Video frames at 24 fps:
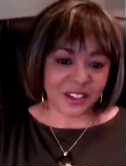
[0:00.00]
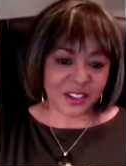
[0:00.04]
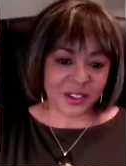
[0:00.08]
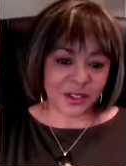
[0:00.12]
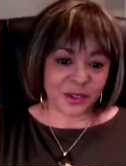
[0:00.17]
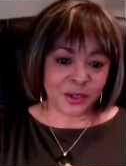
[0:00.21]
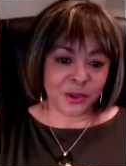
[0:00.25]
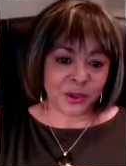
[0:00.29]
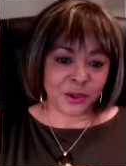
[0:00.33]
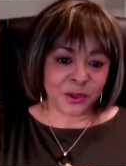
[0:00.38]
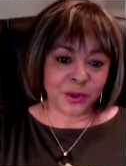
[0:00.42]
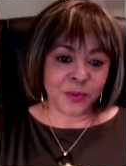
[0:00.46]

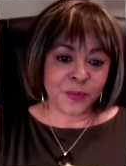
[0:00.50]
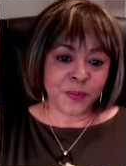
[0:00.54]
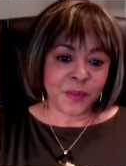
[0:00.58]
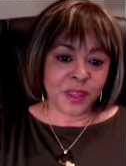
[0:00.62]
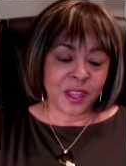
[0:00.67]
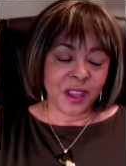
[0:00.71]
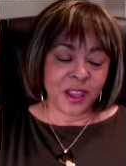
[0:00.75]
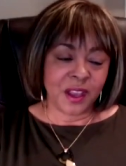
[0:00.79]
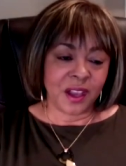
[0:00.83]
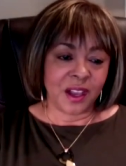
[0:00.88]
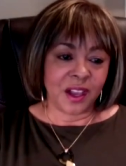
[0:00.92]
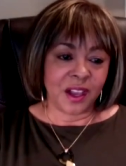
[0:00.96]
Sekou.
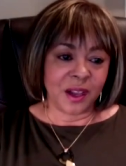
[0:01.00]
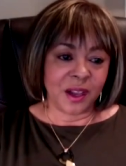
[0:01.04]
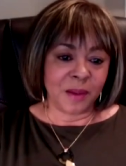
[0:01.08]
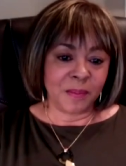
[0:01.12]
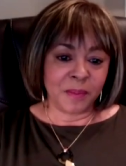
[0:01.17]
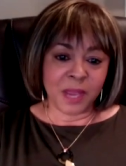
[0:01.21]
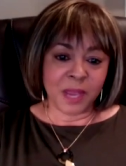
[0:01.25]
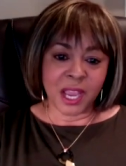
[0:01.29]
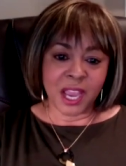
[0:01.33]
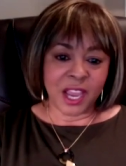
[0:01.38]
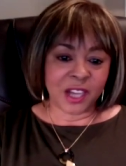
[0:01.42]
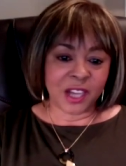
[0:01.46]

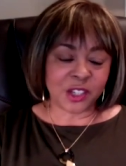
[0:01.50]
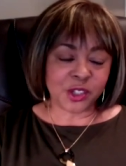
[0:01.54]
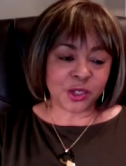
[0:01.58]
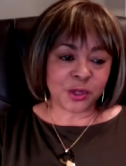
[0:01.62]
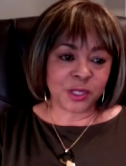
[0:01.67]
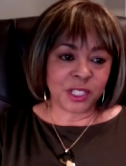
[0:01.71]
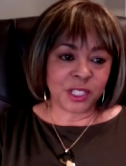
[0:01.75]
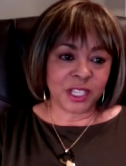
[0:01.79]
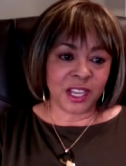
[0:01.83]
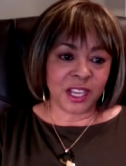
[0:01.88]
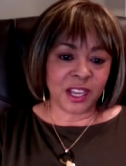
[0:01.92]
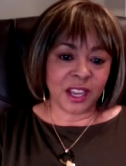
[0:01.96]
Um,
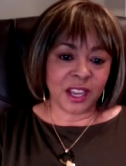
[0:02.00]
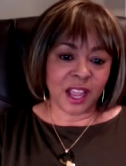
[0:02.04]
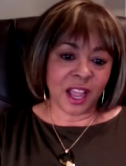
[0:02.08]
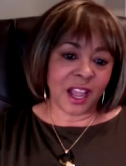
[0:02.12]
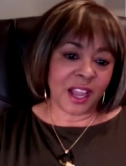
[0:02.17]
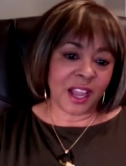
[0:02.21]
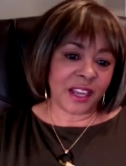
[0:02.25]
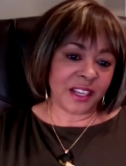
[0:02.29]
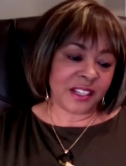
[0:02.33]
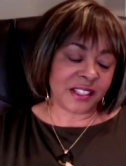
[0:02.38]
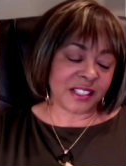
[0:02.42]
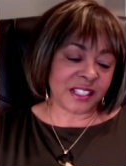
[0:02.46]
actually,
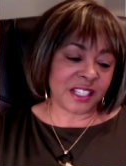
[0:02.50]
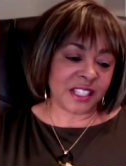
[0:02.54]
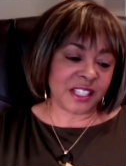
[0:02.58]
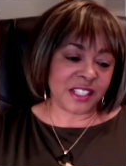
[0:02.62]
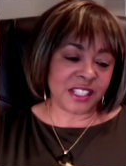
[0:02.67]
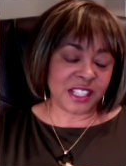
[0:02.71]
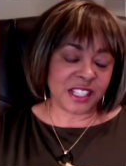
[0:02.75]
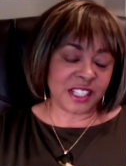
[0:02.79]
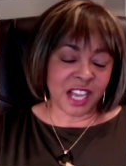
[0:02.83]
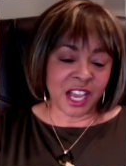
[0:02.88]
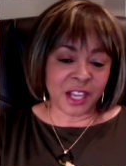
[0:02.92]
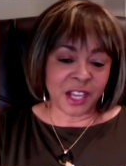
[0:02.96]
I
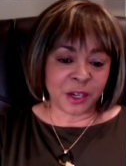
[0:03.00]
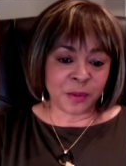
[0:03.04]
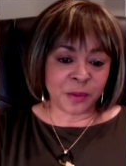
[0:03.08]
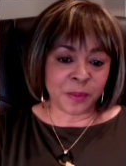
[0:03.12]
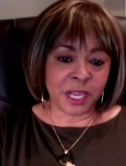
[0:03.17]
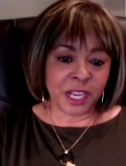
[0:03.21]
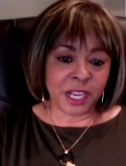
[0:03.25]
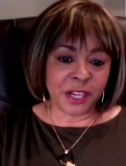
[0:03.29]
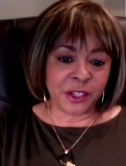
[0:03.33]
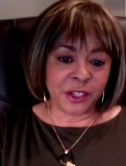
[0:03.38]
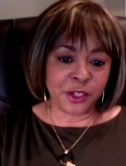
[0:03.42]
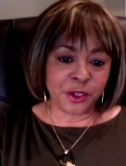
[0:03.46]
attended
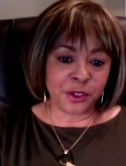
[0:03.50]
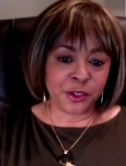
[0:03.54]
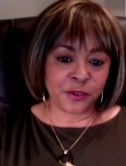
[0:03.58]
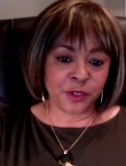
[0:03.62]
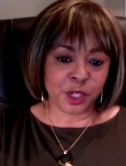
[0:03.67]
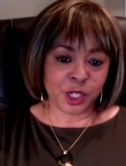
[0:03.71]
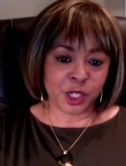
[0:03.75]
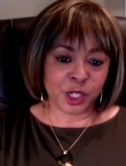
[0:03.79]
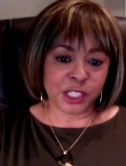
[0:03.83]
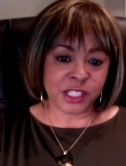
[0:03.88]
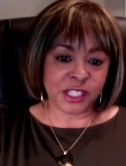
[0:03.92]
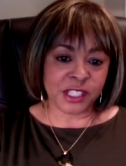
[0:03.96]
Otterbein
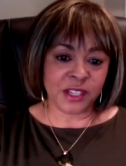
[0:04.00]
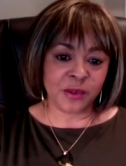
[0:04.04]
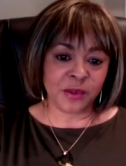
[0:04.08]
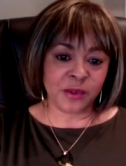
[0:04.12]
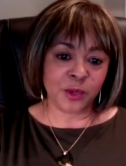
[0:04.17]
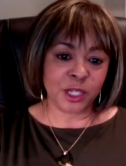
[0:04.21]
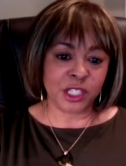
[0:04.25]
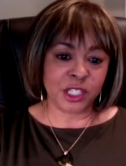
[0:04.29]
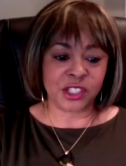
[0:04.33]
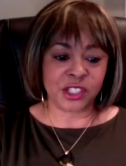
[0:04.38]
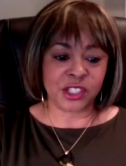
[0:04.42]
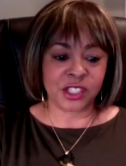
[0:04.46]
University,
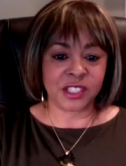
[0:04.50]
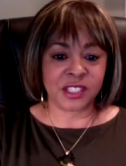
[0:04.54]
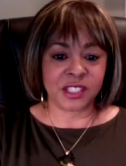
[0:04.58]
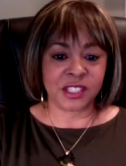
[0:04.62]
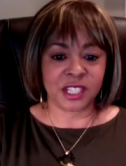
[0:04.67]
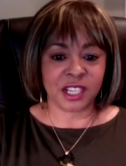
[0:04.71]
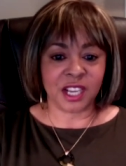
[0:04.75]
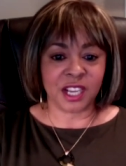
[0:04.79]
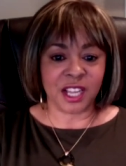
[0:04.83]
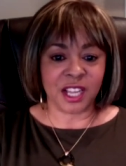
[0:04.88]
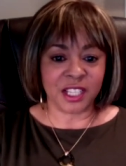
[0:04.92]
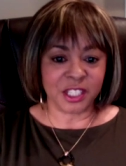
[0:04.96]
which is
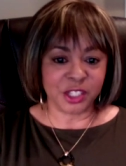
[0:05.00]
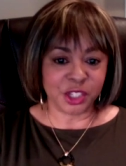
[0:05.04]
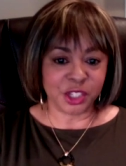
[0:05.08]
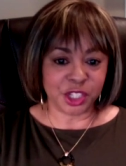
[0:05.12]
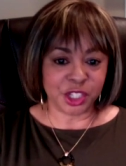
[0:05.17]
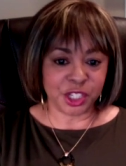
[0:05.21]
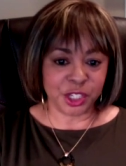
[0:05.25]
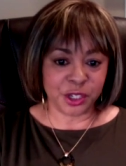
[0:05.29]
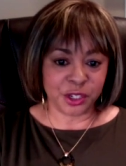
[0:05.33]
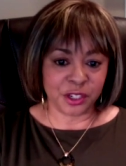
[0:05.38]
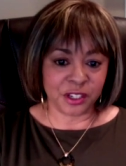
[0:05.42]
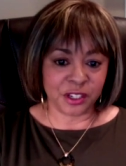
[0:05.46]
a college
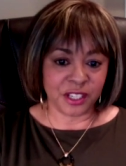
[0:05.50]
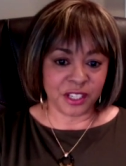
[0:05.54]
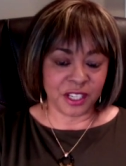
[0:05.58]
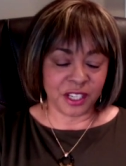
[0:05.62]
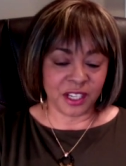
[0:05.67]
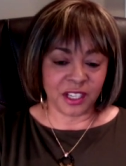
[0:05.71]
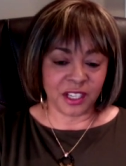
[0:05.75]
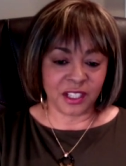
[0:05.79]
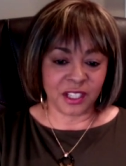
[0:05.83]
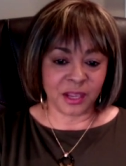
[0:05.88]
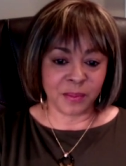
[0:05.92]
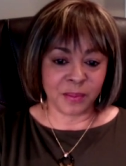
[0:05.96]
here
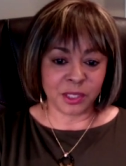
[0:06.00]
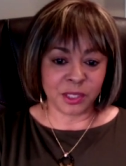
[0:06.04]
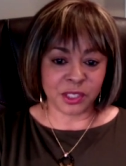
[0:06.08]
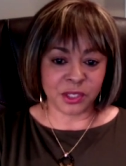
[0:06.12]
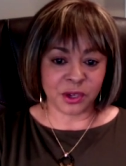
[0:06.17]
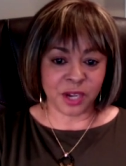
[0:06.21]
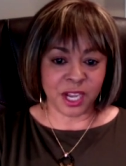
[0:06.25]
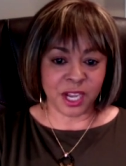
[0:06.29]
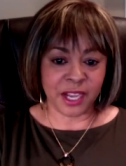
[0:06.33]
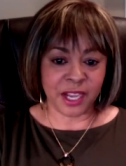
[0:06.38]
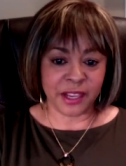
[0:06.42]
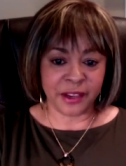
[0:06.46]
in Columbus,
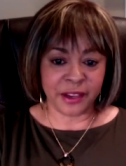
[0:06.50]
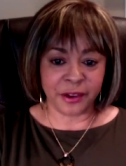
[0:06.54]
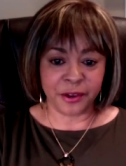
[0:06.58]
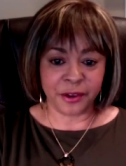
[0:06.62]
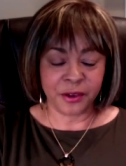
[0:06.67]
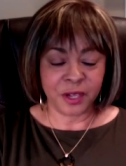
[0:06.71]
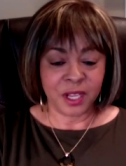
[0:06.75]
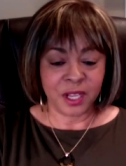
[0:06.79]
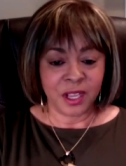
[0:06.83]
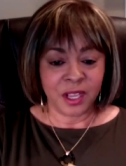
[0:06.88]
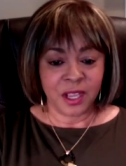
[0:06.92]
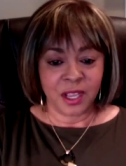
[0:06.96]
Ohio.
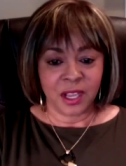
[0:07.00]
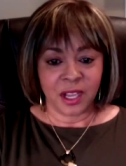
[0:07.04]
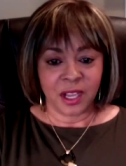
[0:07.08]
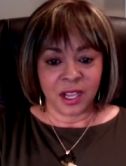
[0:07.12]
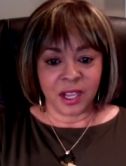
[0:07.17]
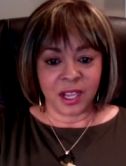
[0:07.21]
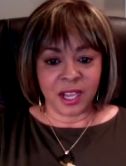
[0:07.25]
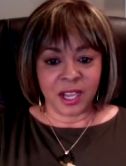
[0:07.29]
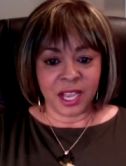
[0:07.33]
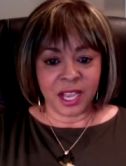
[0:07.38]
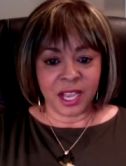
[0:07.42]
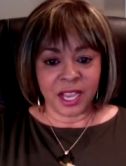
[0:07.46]

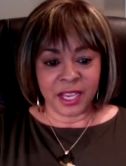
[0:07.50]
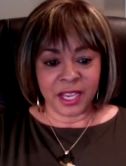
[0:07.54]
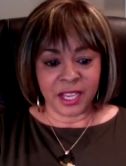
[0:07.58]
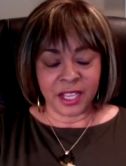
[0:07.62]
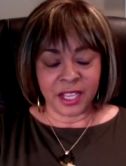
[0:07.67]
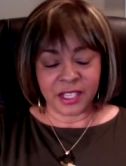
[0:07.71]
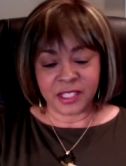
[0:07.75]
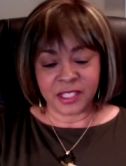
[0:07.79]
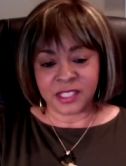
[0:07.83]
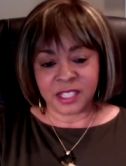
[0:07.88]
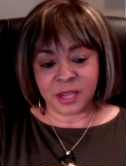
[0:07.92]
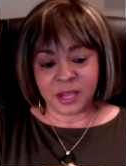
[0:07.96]
Uh, I
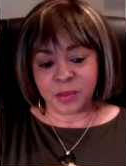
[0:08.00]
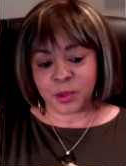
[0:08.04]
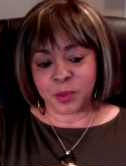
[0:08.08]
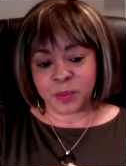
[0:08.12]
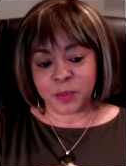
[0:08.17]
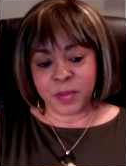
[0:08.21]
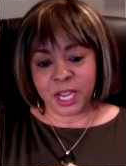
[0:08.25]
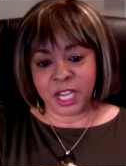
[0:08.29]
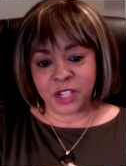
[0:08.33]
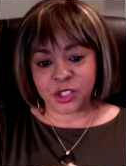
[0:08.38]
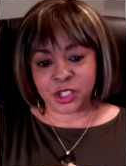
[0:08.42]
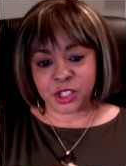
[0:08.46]
had a double
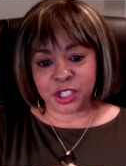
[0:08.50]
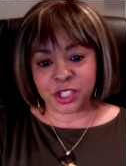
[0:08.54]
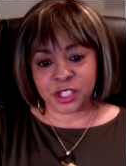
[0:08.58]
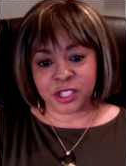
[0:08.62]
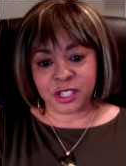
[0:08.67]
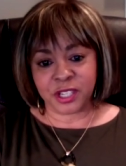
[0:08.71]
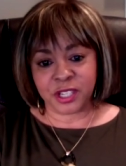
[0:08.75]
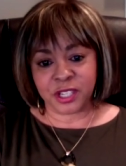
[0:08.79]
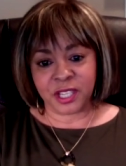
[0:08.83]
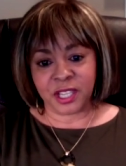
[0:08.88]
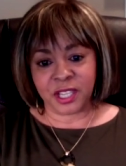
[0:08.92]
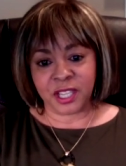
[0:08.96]

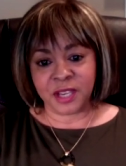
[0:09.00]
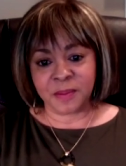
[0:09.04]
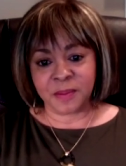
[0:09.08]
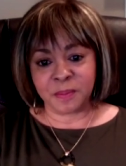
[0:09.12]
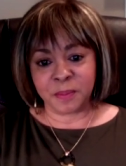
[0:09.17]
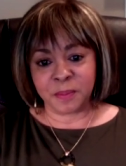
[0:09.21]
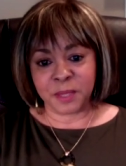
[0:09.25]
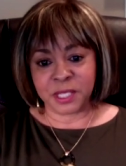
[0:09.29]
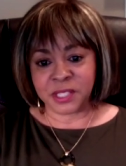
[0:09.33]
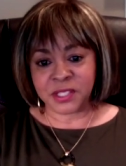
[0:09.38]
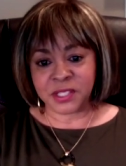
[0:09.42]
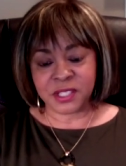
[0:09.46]
major
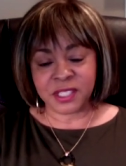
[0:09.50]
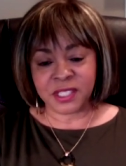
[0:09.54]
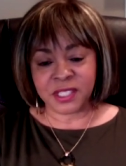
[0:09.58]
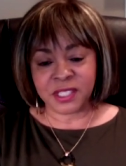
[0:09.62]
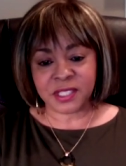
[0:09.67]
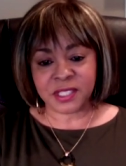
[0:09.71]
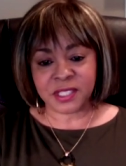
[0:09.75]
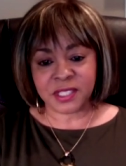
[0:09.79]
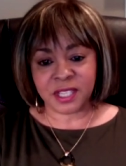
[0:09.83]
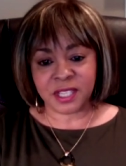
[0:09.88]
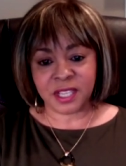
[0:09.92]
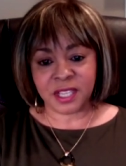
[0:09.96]
in
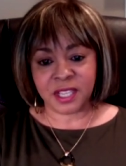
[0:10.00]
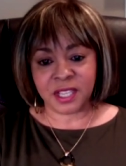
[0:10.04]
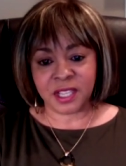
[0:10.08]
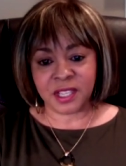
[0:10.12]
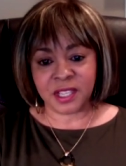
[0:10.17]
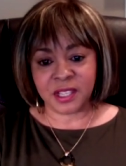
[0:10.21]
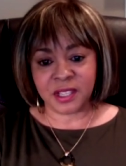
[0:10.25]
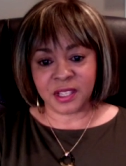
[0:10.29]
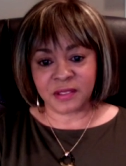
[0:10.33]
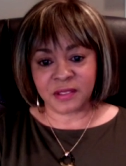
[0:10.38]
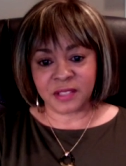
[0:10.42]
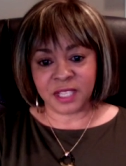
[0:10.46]
business
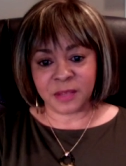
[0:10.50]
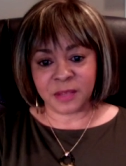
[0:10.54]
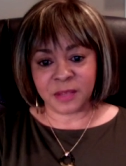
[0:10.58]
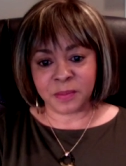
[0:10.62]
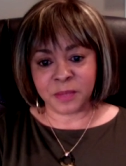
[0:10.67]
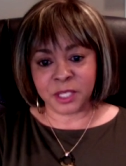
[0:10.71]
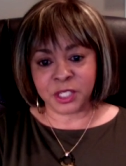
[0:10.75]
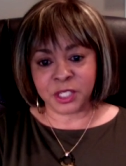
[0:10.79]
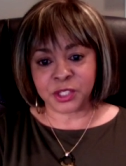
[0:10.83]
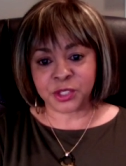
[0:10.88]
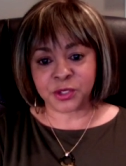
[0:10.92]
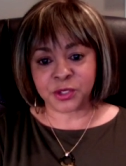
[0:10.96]
uh,
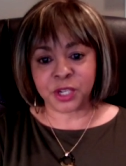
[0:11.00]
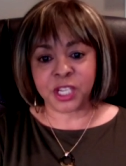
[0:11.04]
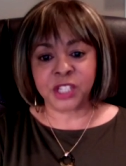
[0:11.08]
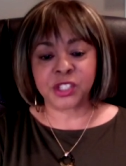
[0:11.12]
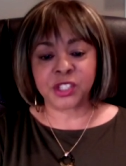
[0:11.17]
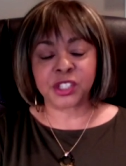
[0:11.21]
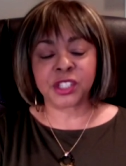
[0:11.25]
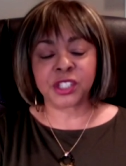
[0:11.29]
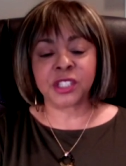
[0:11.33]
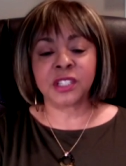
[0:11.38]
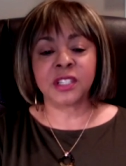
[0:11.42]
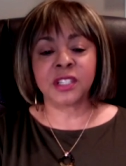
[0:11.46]

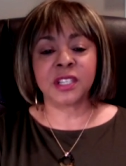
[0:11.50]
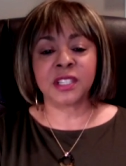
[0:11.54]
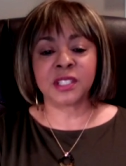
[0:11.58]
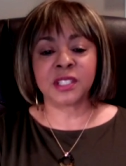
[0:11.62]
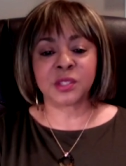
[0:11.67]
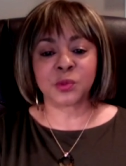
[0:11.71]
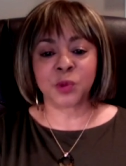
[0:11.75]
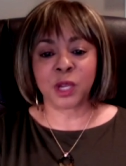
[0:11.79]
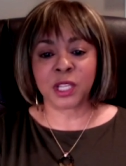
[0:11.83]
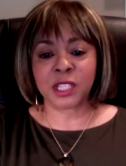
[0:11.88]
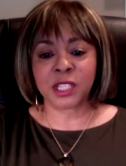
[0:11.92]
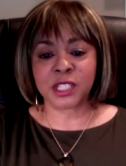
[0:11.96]
administration,
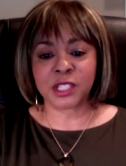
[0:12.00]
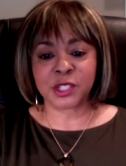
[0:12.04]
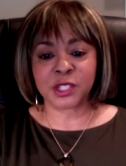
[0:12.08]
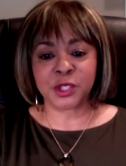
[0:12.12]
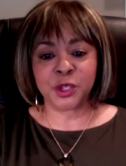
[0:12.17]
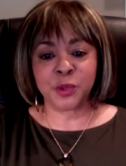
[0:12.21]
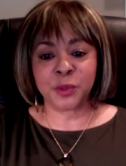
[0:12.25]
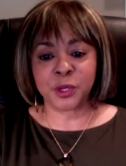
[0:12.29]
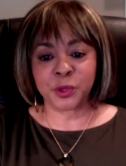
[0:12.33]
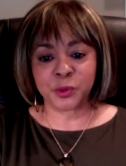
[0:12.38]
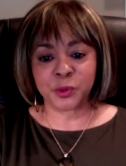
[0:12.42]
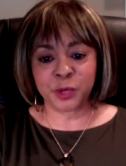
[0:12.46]
as well as
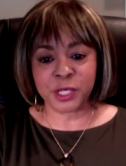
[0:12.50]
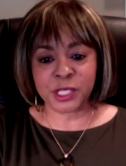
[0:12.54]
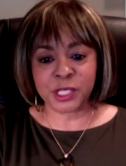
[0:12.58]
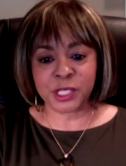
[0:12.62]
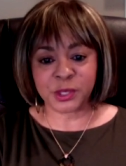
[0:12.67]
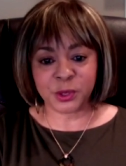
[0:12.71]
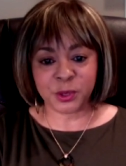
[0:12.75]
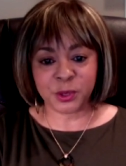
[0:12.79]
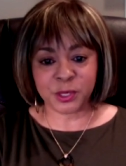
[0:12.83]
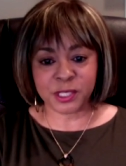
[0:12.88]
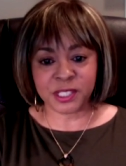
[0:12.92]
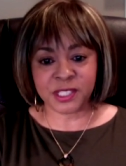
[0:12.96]
human
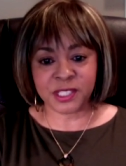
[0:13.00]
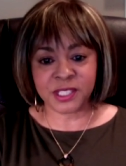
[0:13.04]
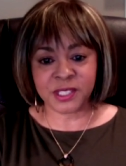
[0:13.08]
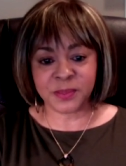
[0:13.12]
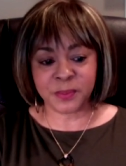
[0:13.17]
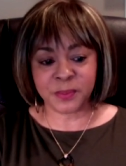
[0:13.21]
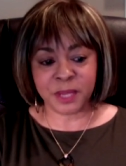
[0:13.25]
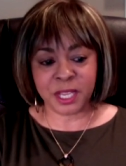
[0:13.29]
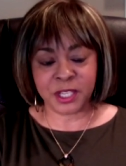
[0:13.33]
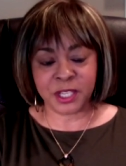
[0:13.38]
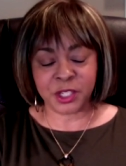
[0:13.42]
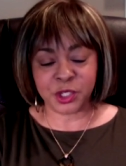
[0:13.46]
resources
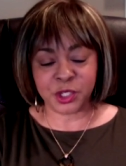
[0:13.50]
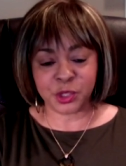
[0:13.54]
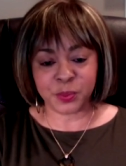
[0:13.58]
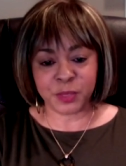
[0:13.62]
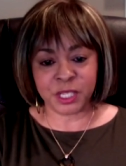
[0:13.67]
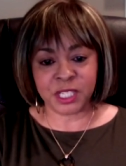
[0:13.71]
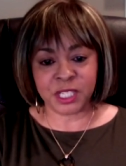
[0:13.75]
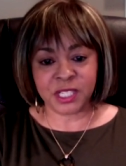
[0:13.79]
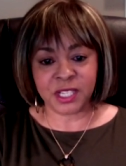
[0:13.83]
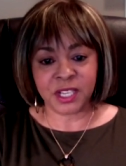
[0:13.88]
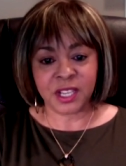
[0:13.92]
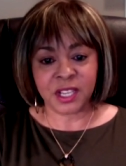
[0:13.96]

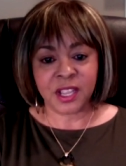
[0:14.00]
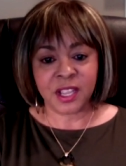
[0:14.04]
management.